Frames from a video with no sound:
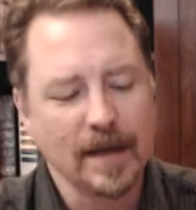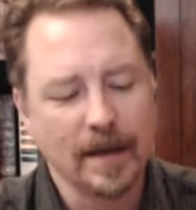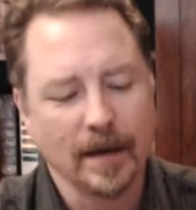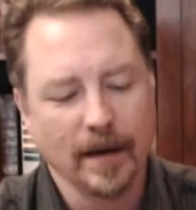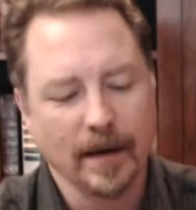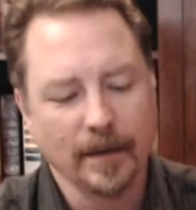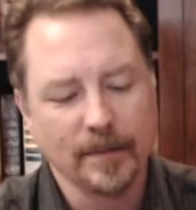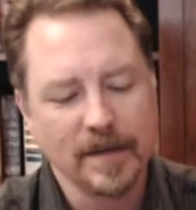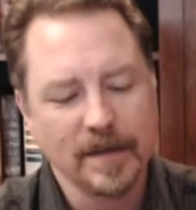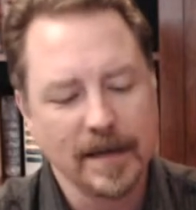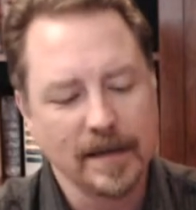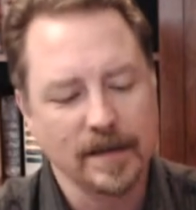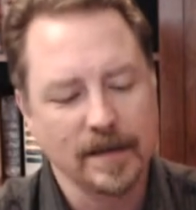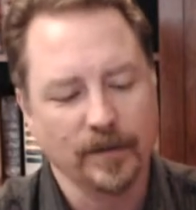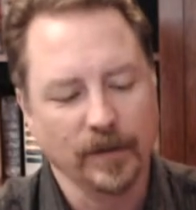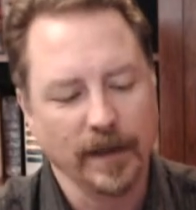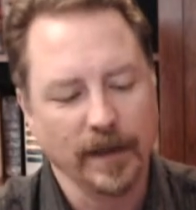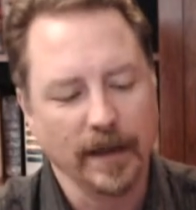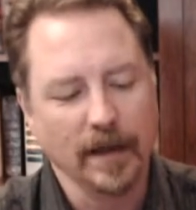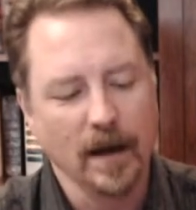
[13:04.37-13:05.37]

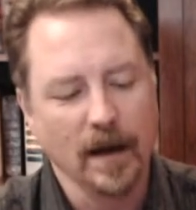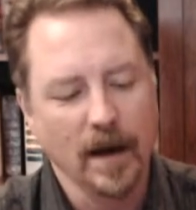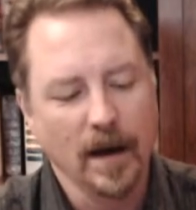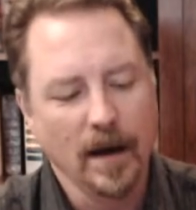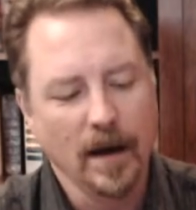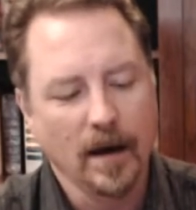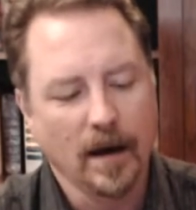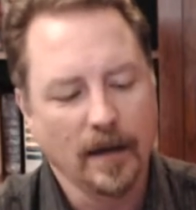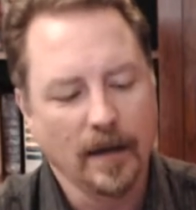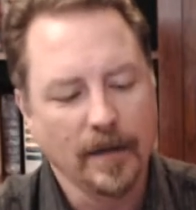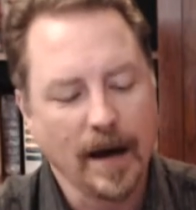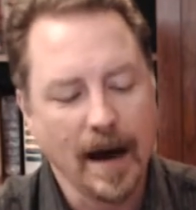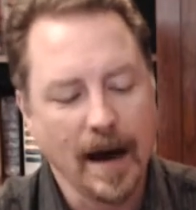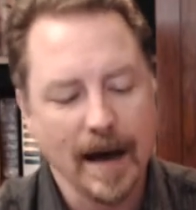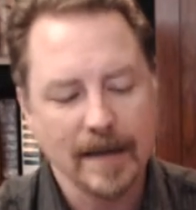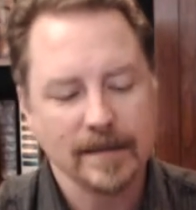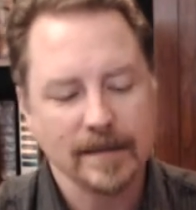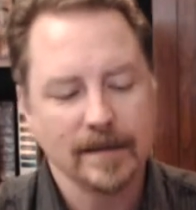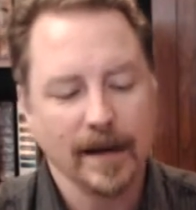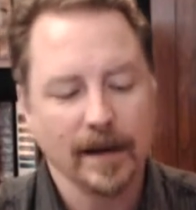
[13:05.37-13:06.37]
obsessively on the
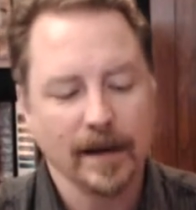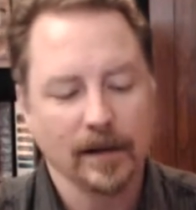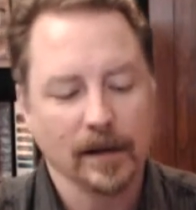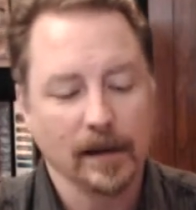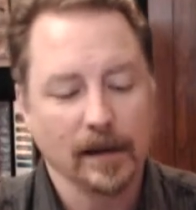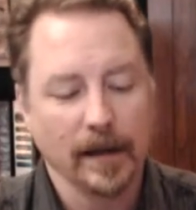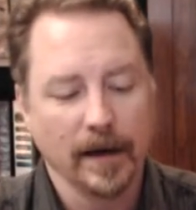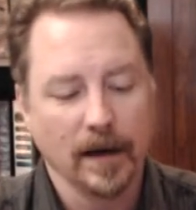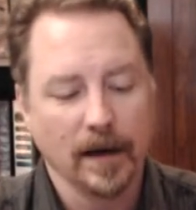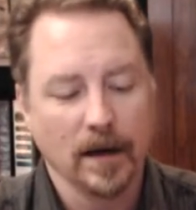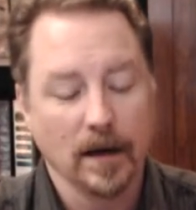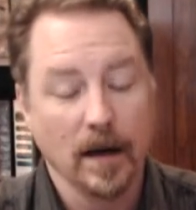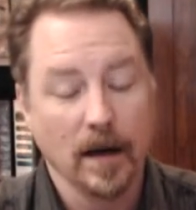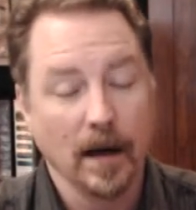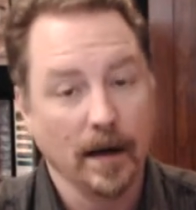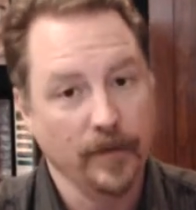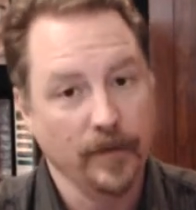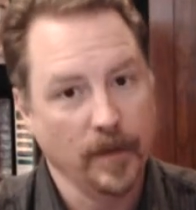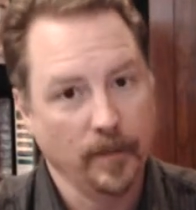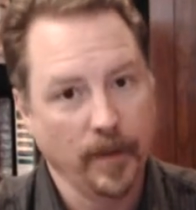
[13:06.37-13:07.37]
hostile glare
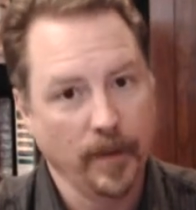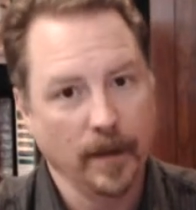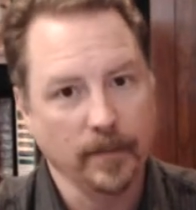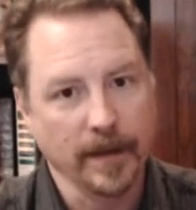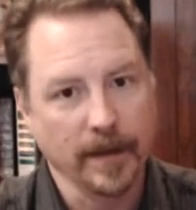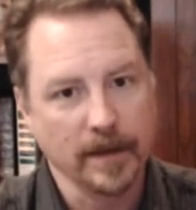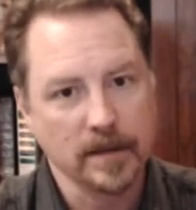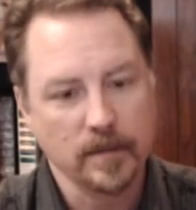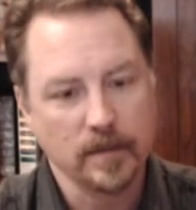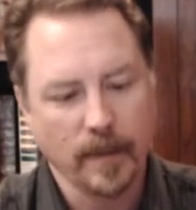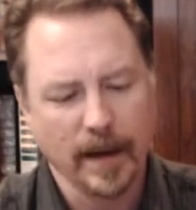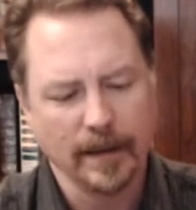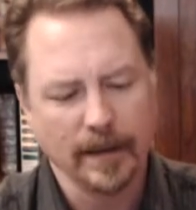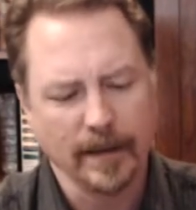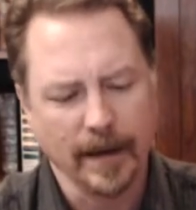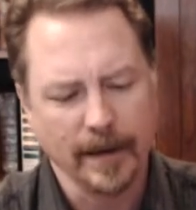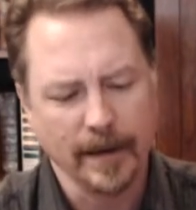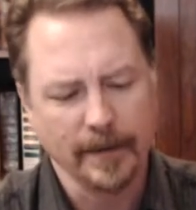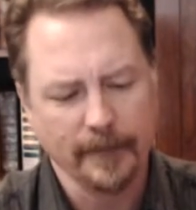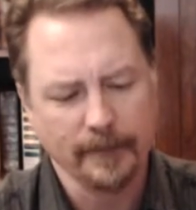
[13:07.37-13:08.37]
of the public
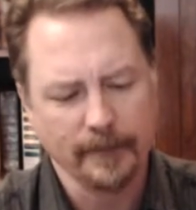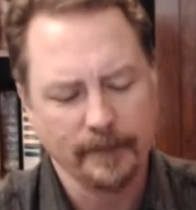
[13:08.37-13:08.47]
spotlight.